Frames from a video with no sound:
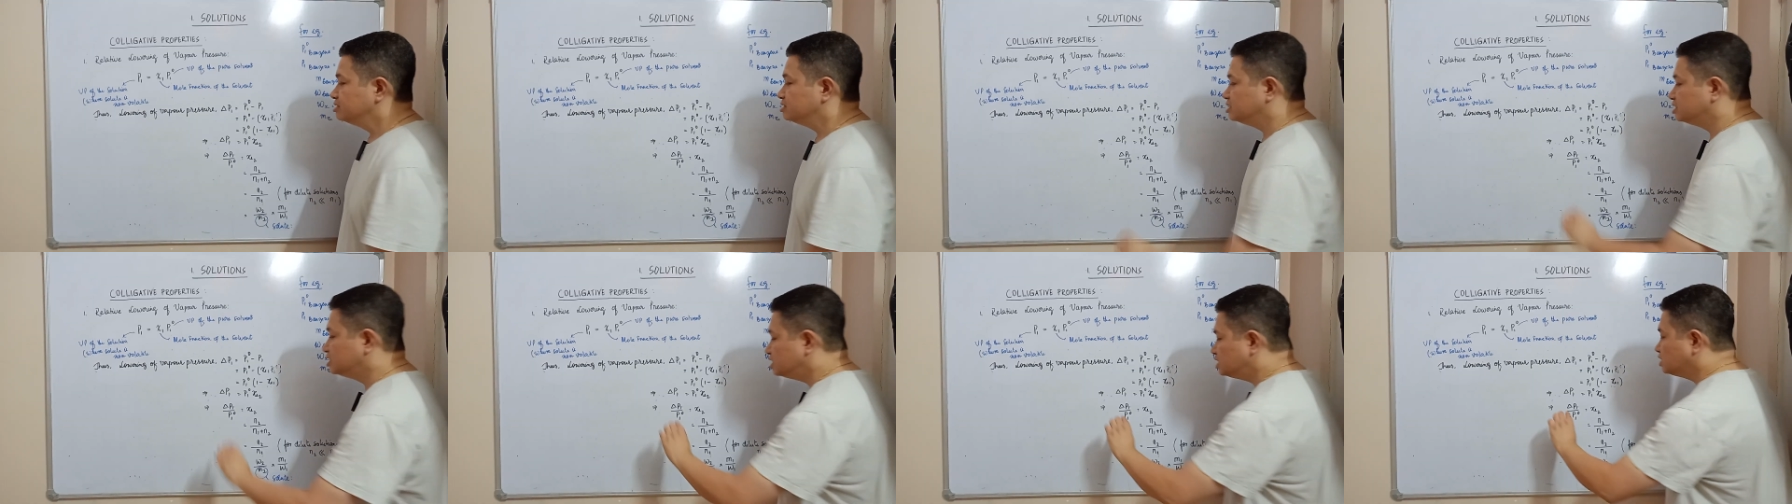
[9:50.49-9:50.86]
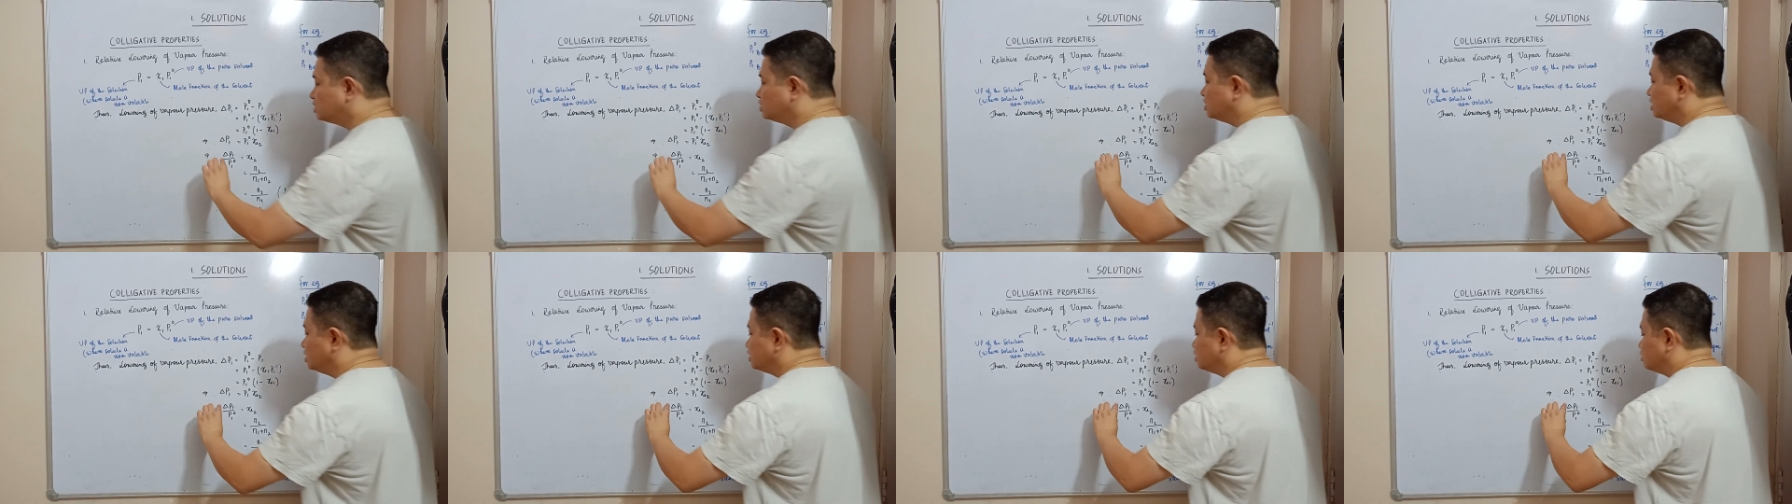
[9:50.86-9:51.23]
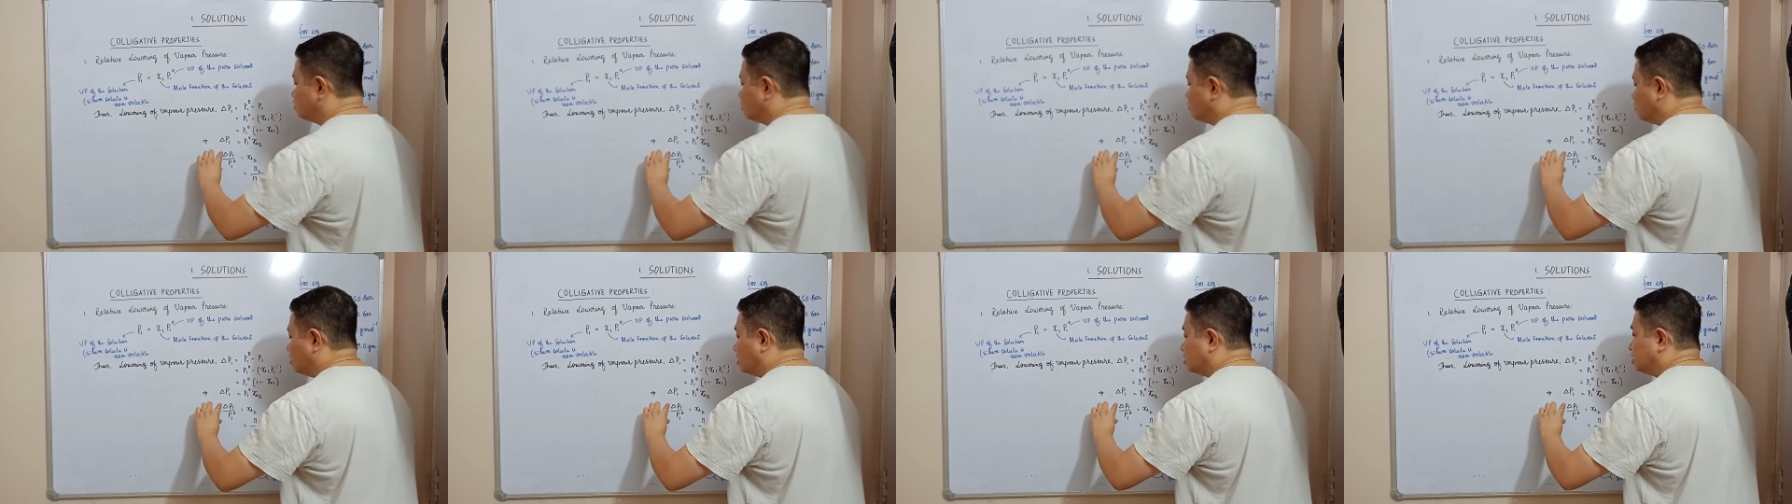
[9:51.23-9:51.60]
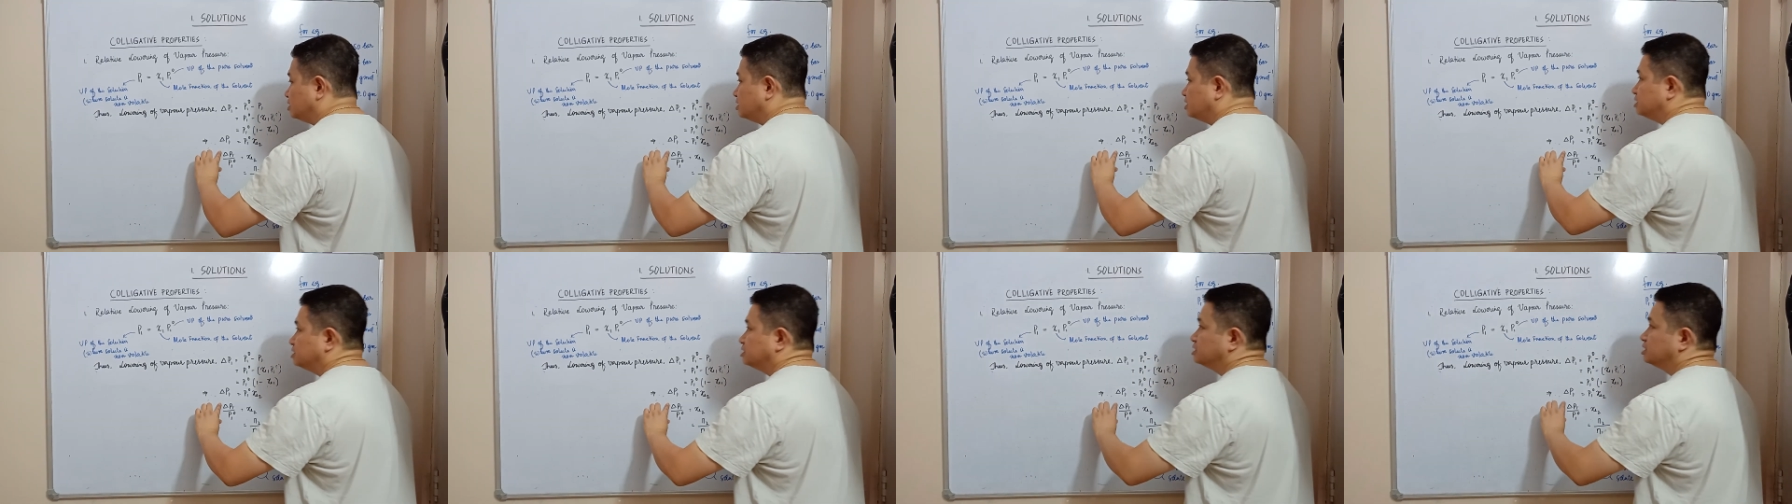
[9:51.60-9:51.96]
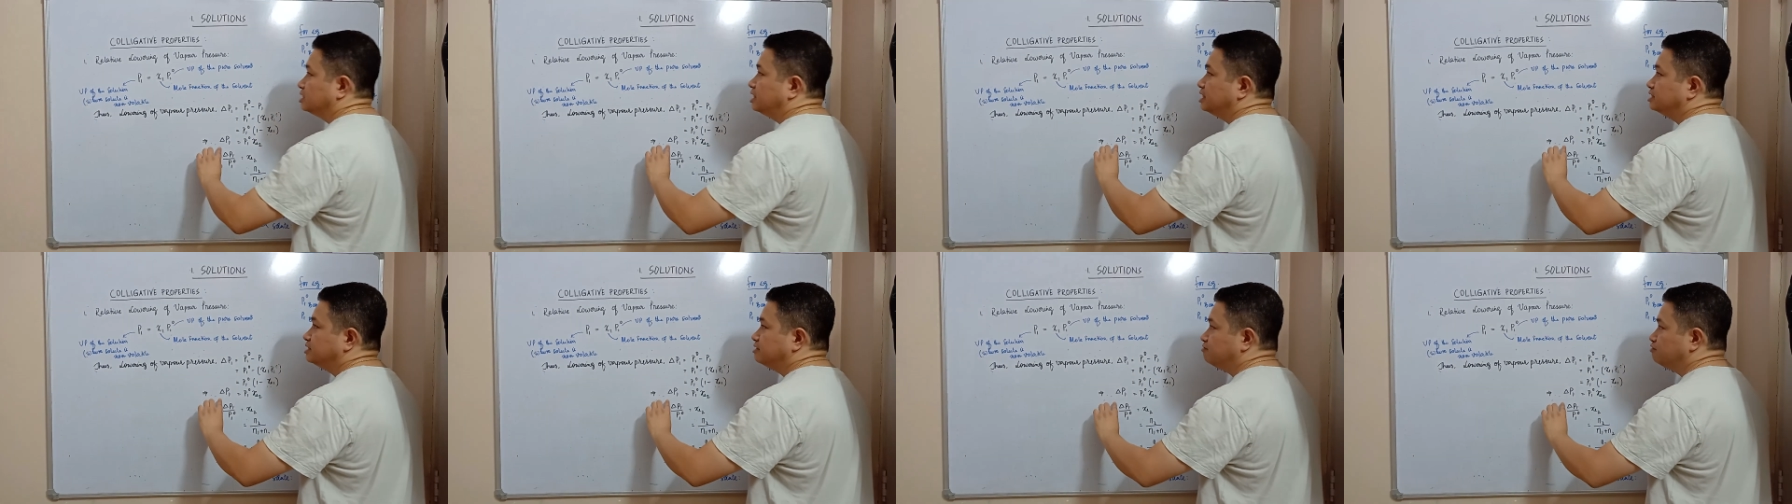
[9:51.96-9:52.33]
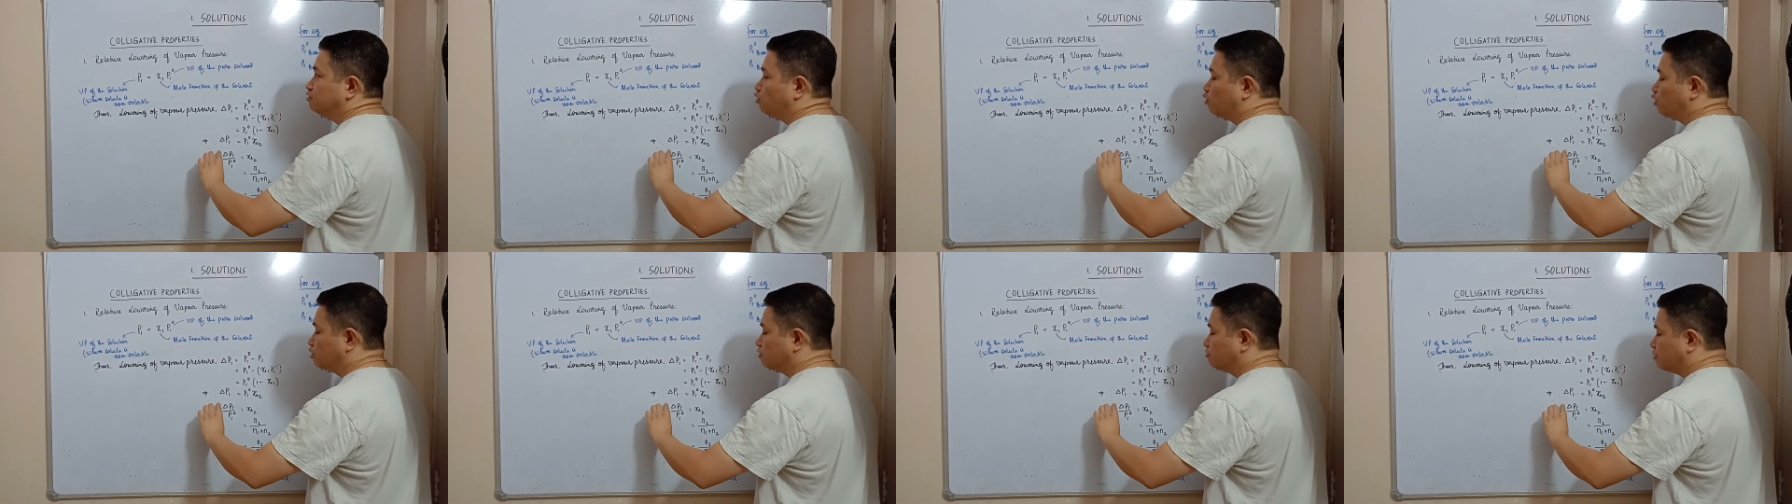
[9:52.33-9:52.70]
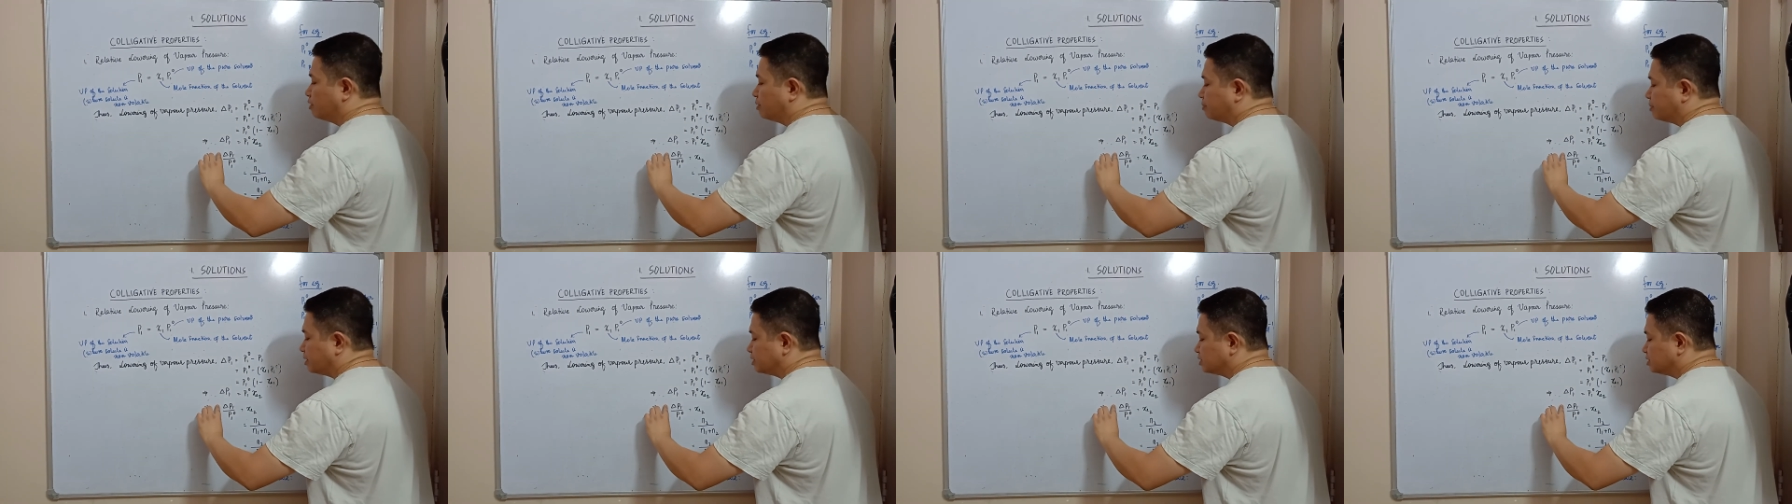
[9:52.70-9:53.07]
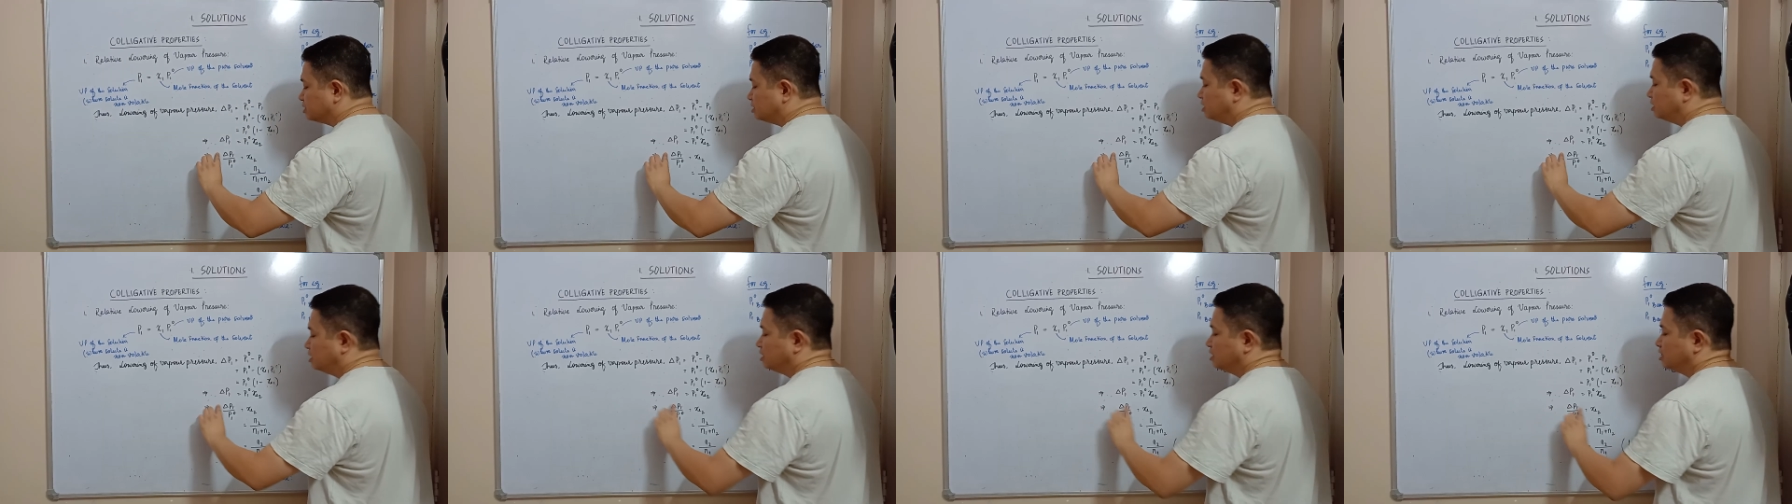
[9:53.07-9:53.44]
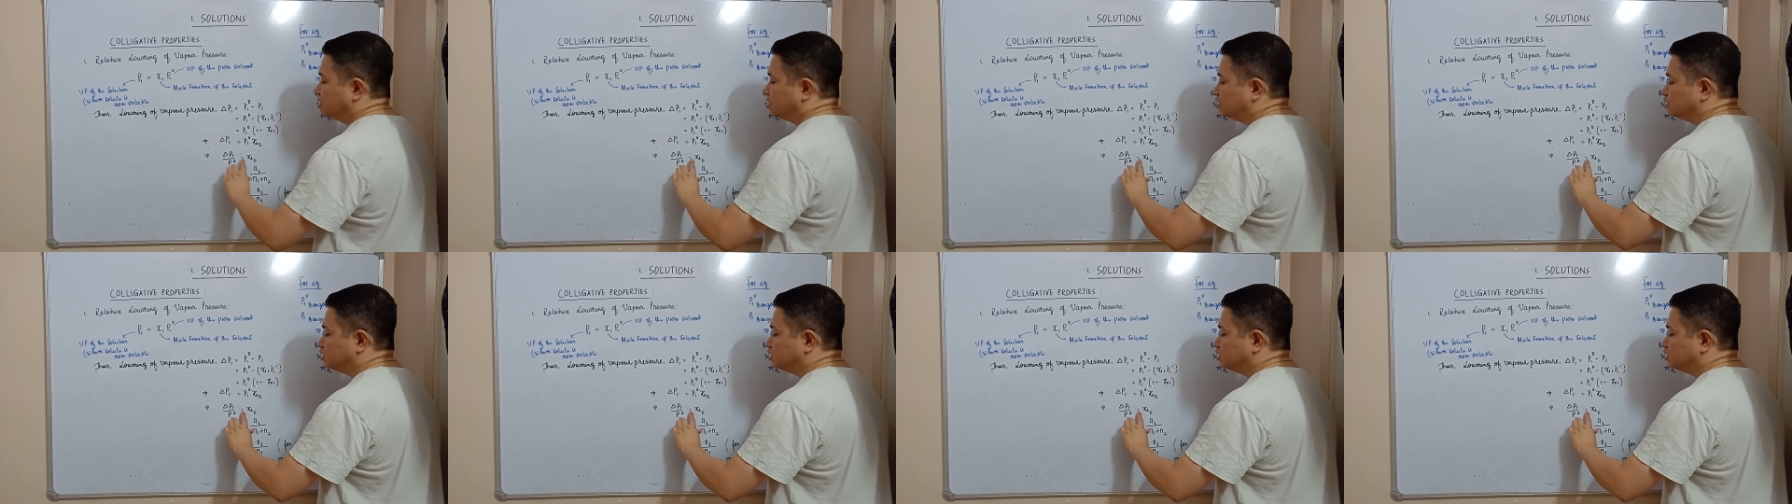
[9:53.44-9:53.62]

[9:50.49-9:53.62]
This relative lowering of vapor pressure